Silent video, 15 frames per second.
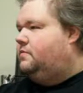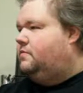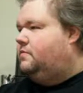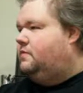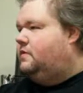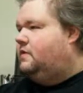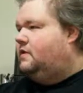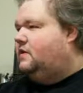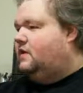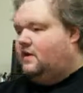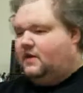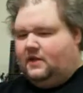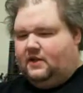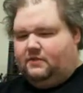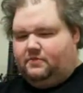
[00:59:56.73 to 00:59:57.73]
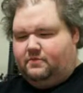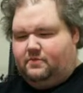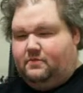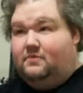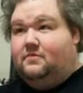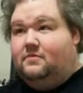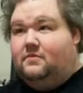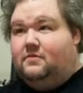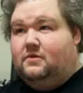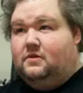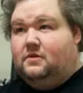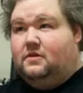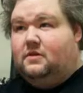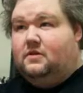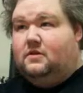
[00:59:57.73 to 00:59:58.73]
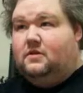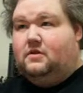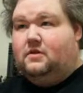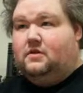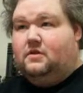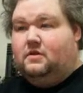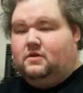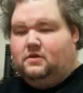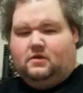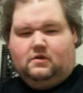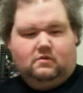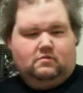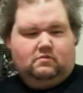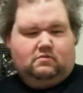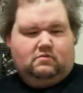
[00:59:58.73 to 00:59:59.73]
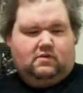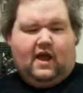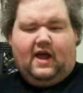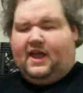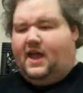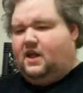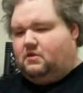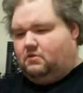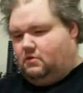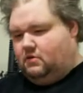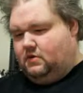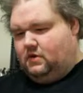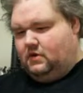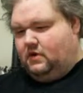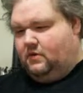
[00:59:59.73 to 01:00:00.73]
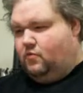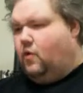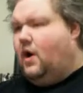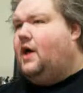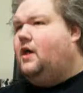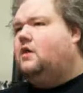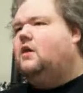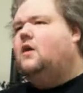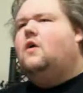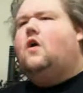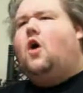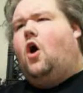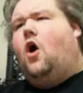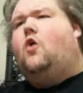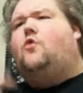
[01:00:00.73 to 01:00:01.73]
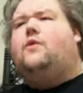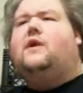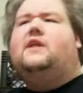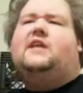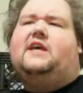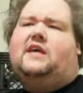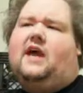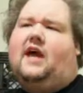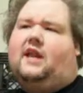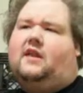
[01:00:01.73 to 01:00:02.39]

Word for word: Okay. I don't think there's mm-hmm. anything that cancels me. Not yet. Not yet. Well, there will be. Oh, really can.